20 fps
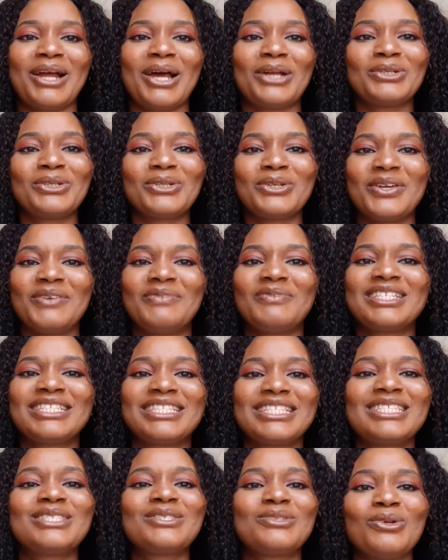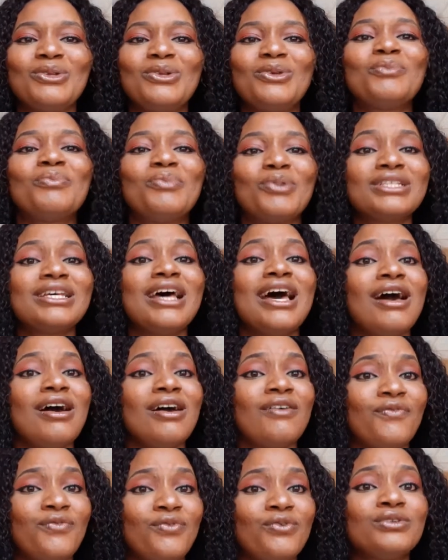I don't know if this is so low, but
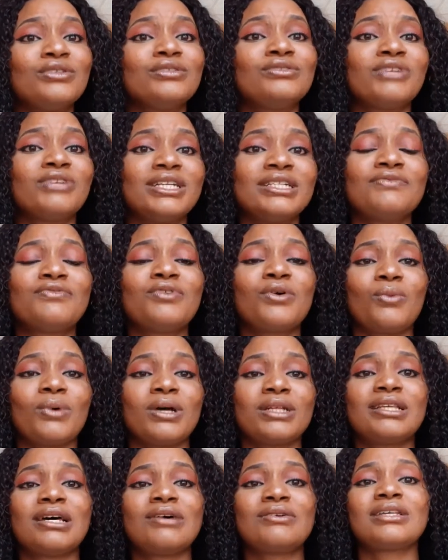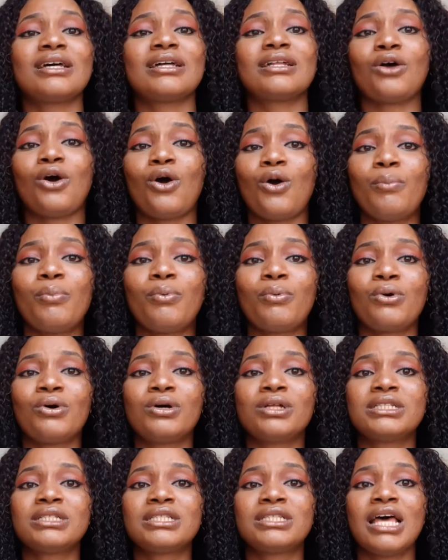food ranging from 1,000
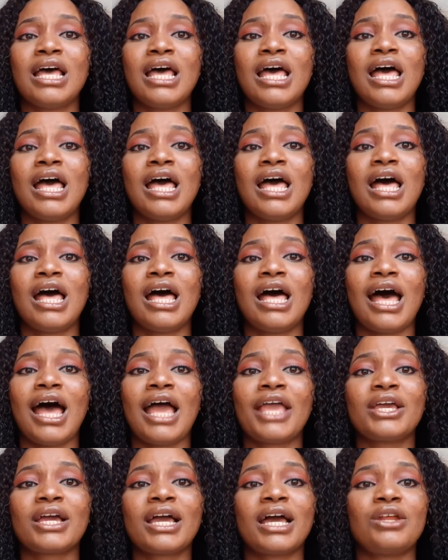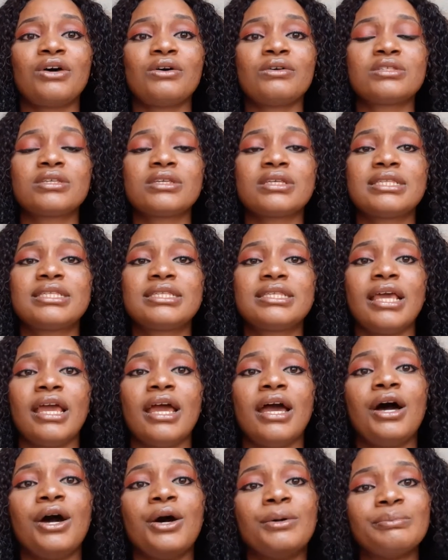upwards. And you can also see
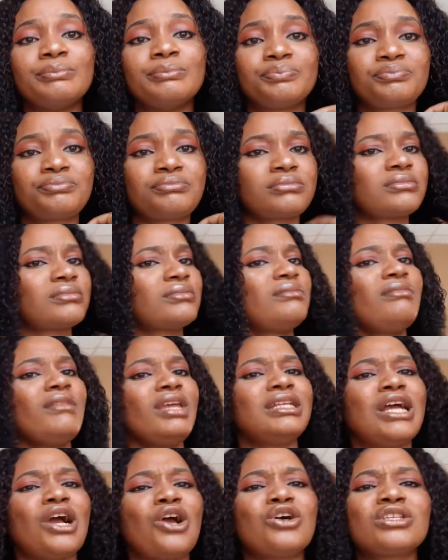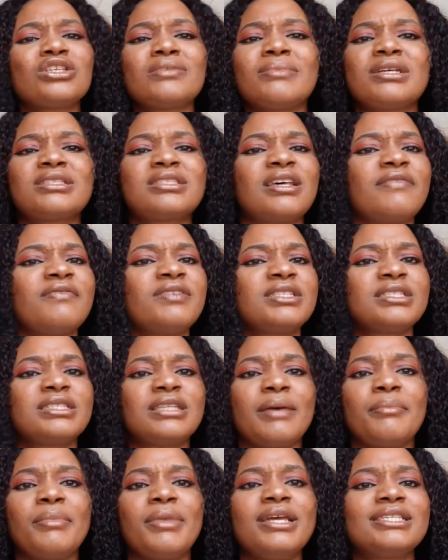their customer service is
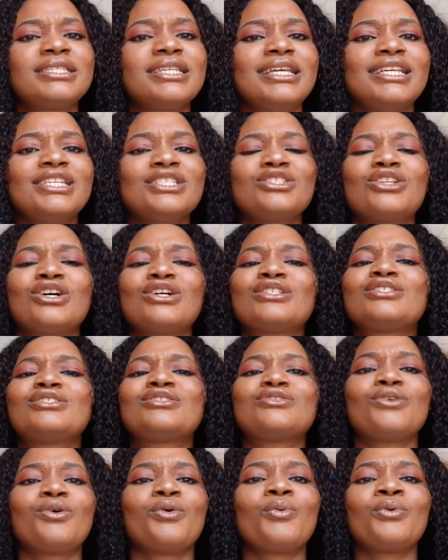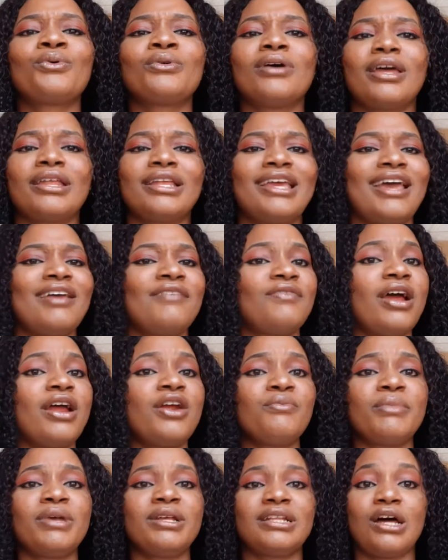amazing. It's not so, the
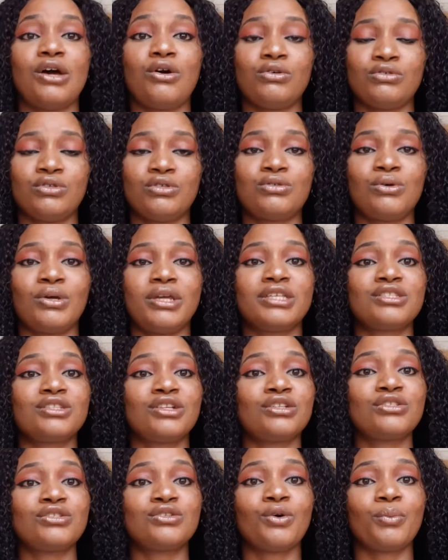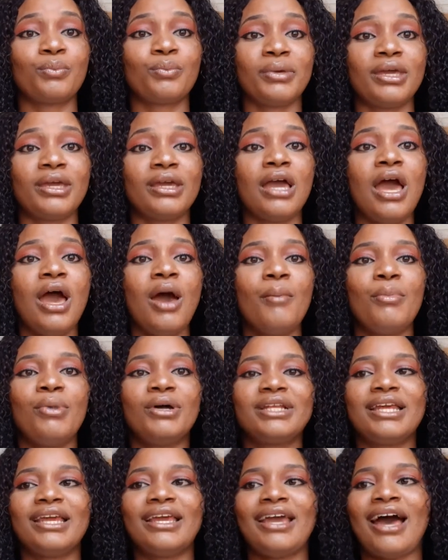environment also is not so big,
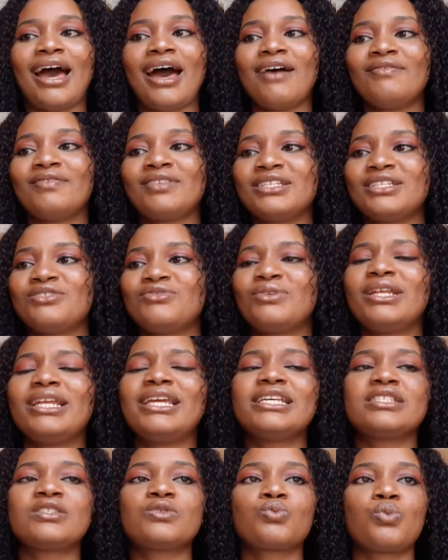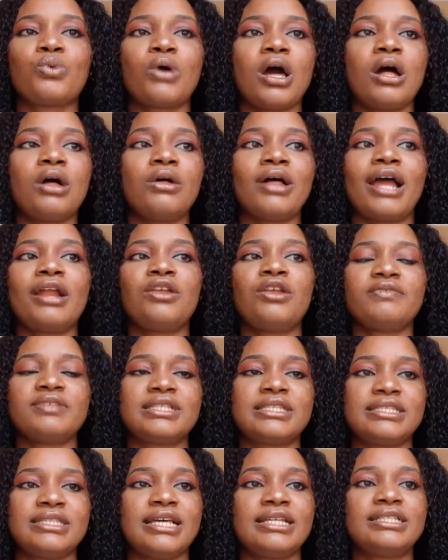but they have this really, is well, I love the
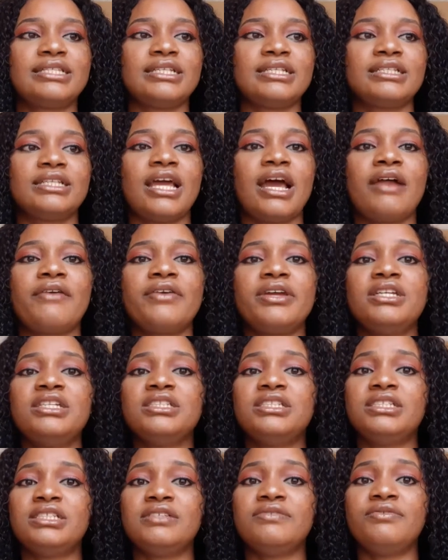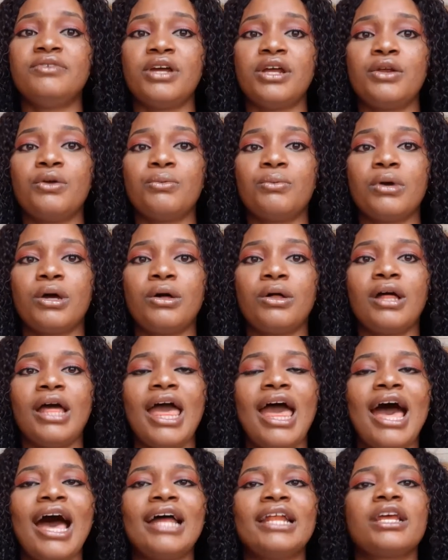setting. They arranged it very well,
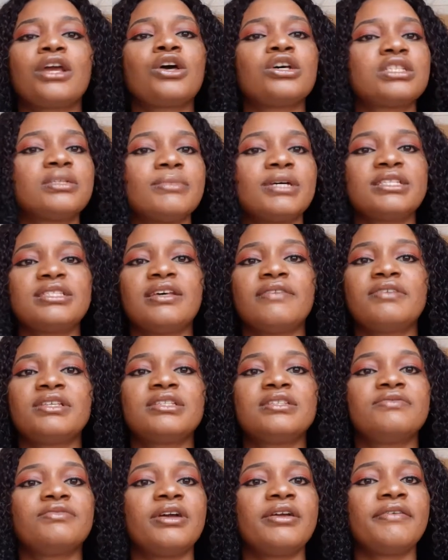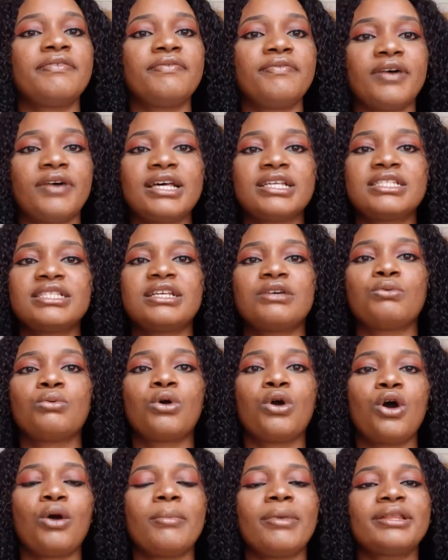and the customer service is very fast. They
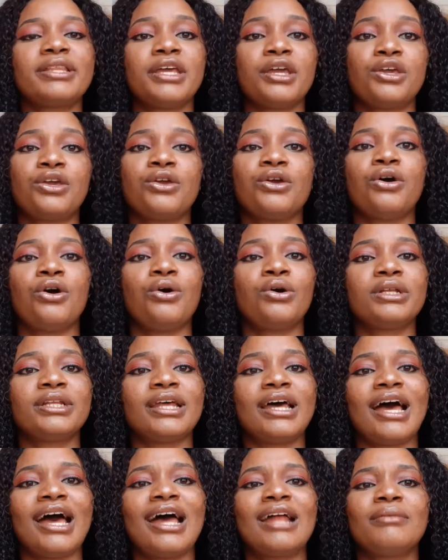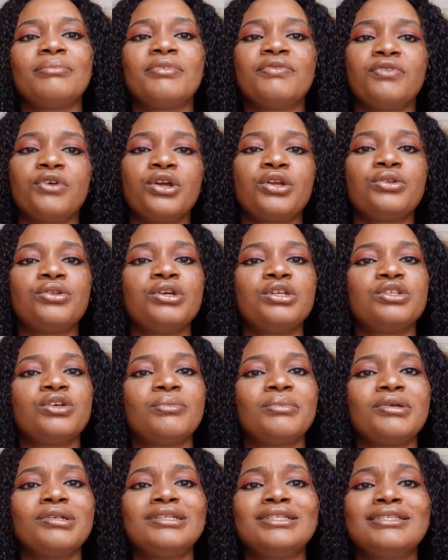come take your order, and before you know it, your
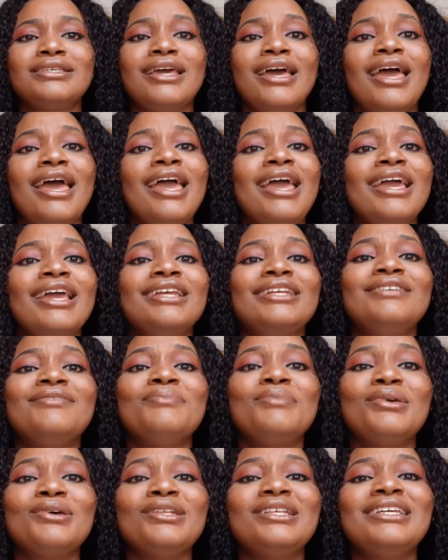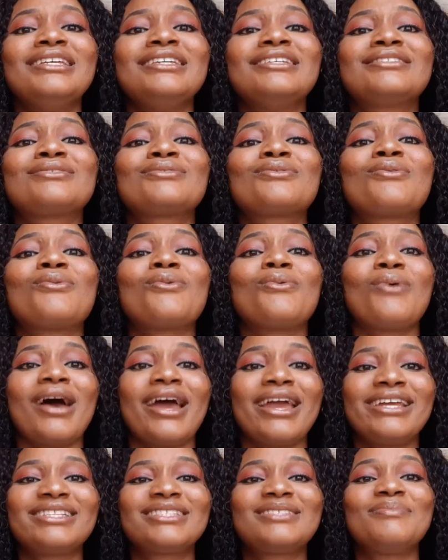meal is here. The meal is
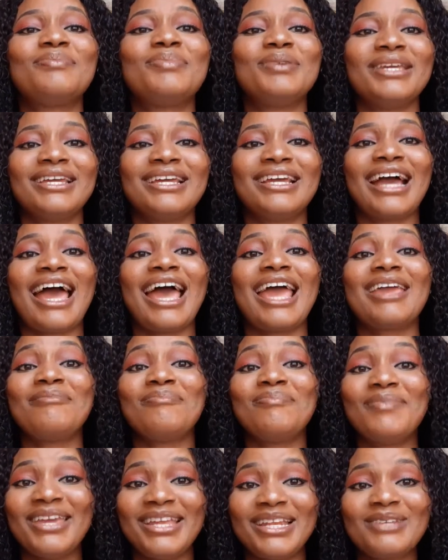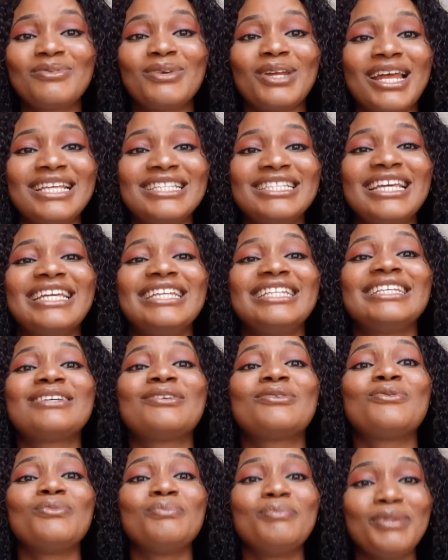quite big. I mean it when I say your
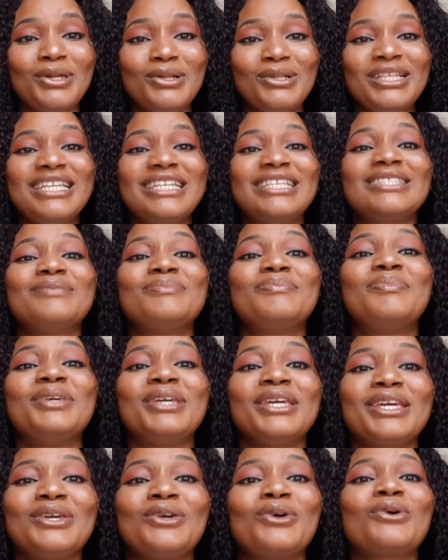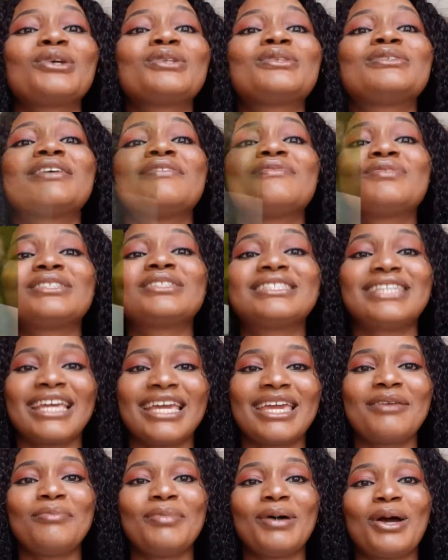meal is big. You're going to even
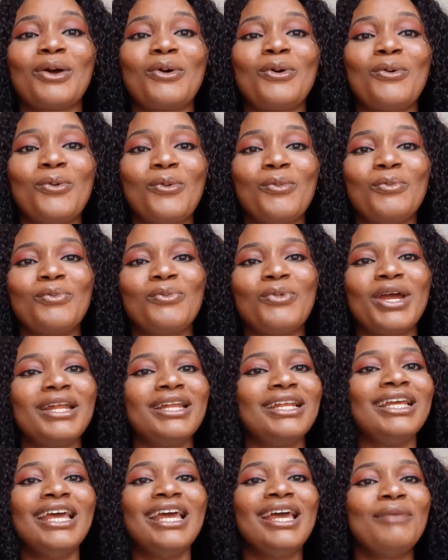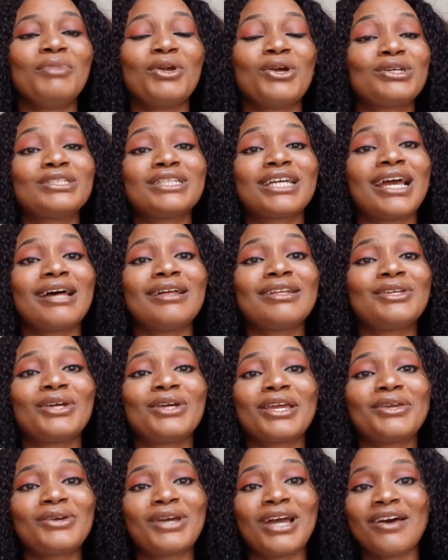take it back home when, because you
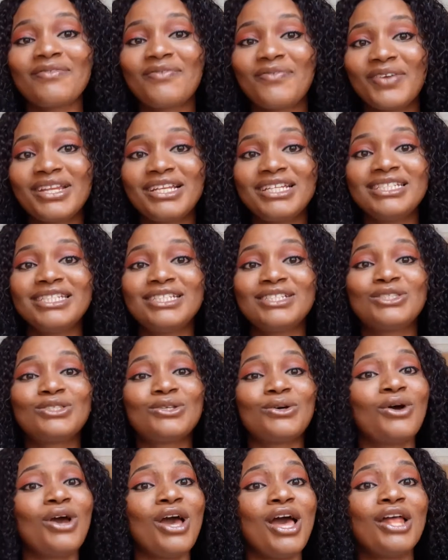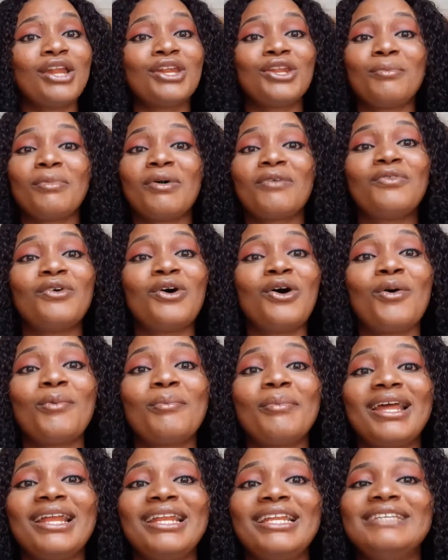can't finish it. So number 4 on
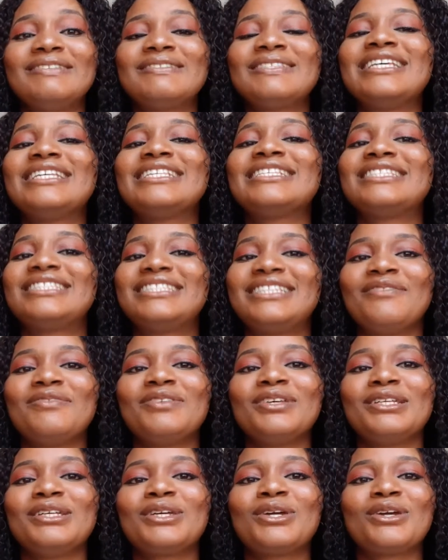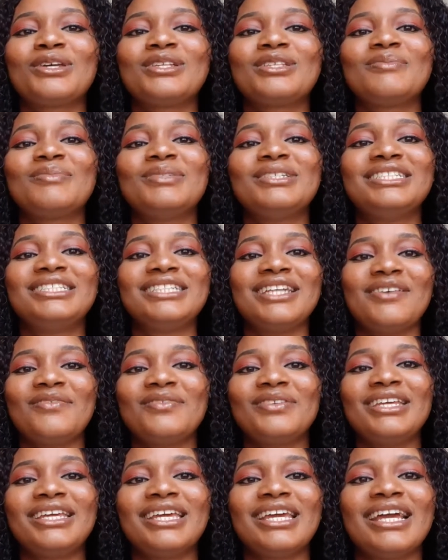my list is definitely going to be
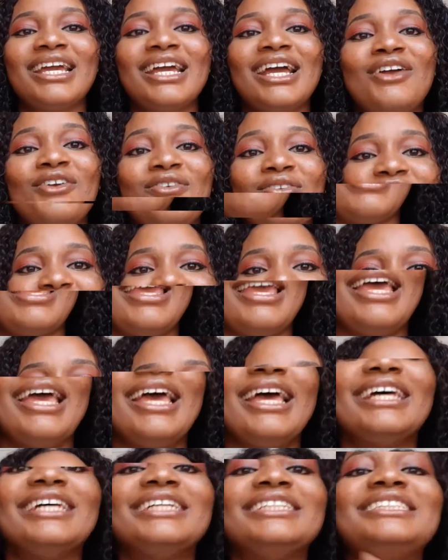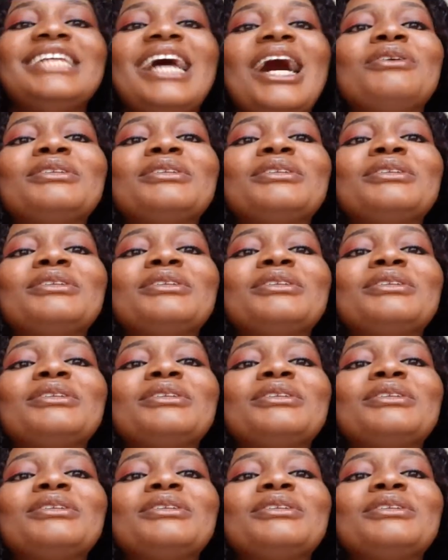Jevnik restaurant.